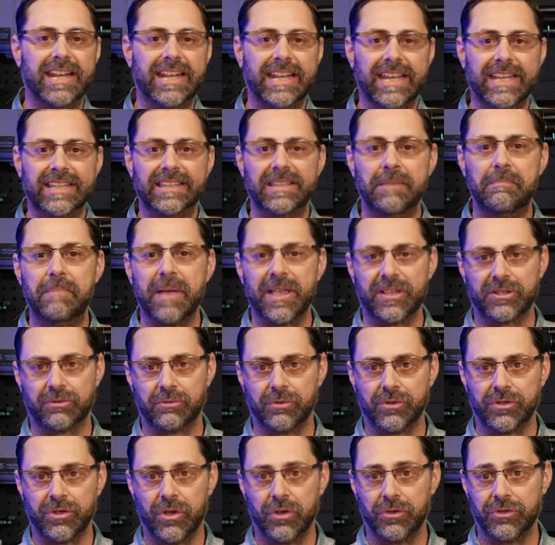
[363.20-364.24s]
going to get the best
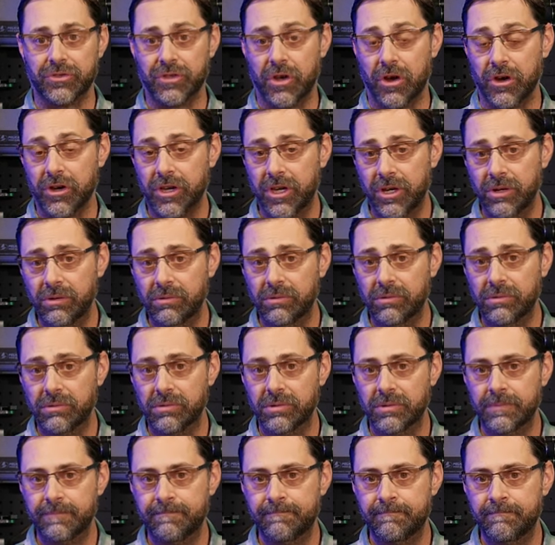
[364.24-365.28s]
results, are you?
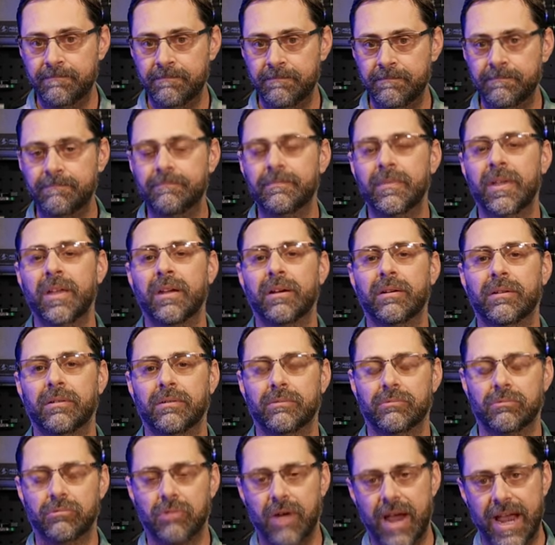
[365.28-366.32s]

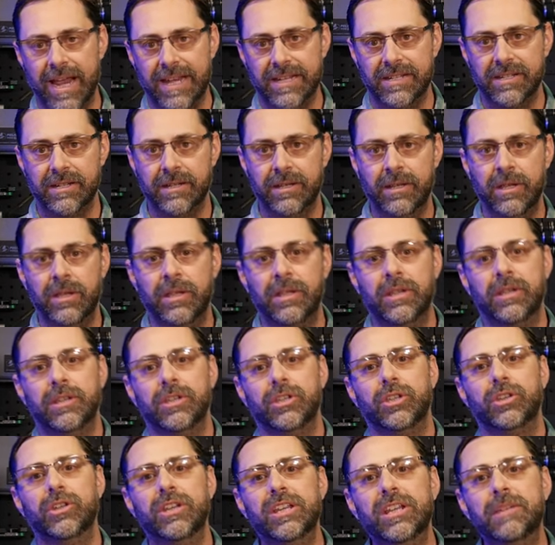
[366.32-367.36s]
Right.
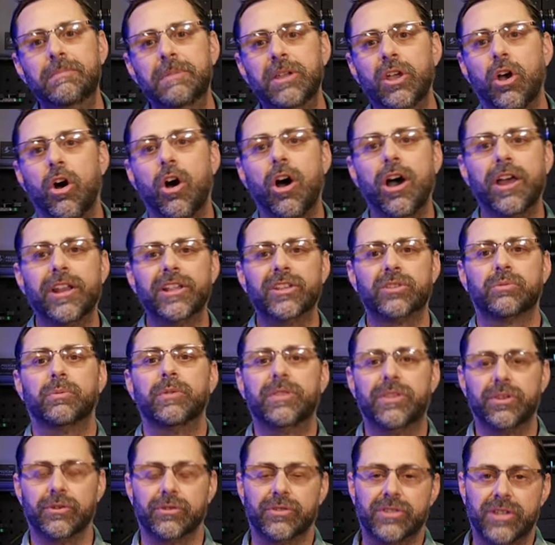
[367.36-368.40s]
You need to be honest
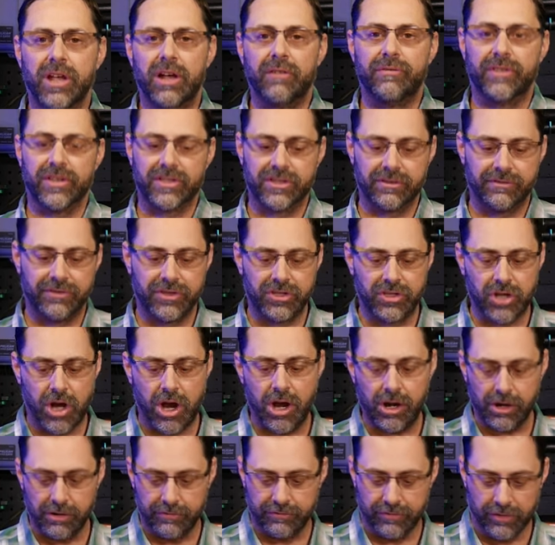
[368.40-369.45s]
with yourself as a
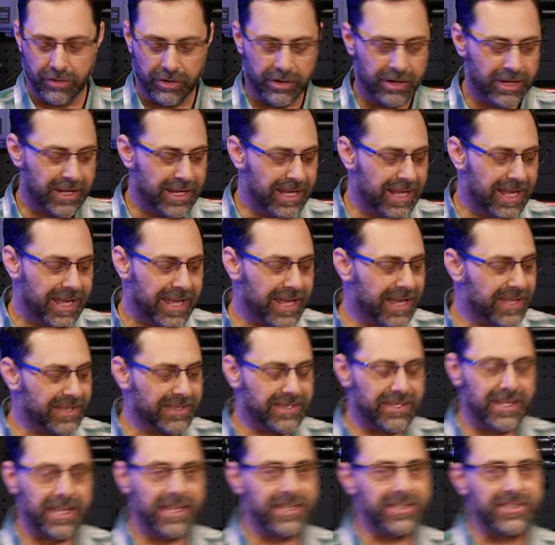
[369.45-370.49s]
photographer.
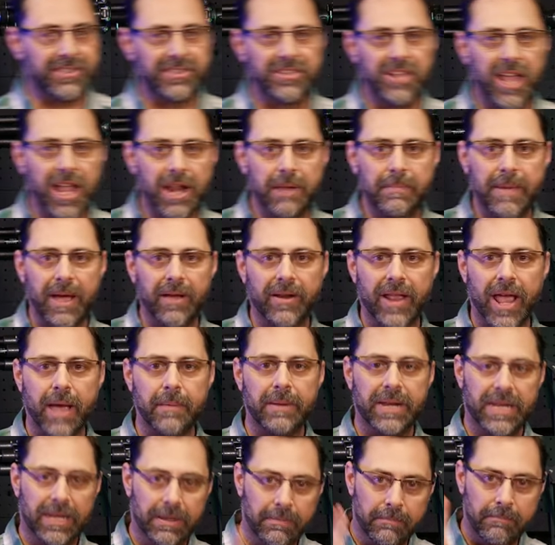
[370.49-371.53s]
It, it's not about how
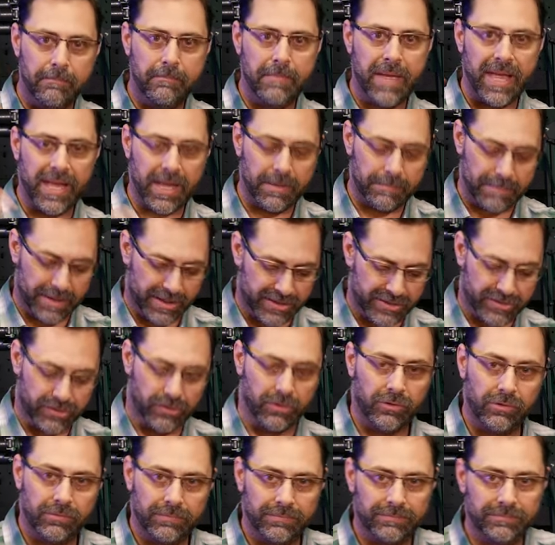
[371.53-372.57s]
many
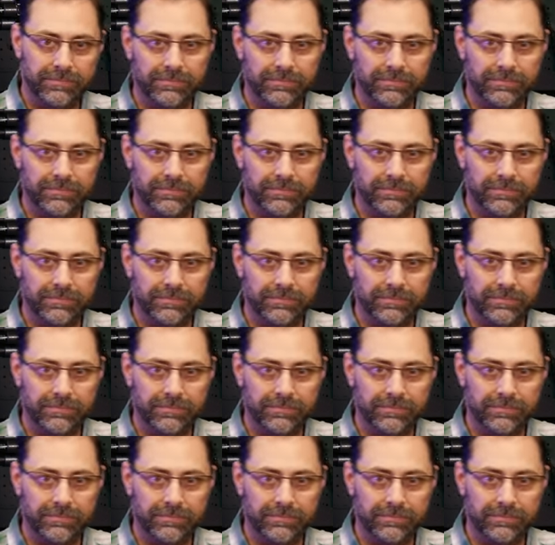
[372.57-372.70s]
megapixel,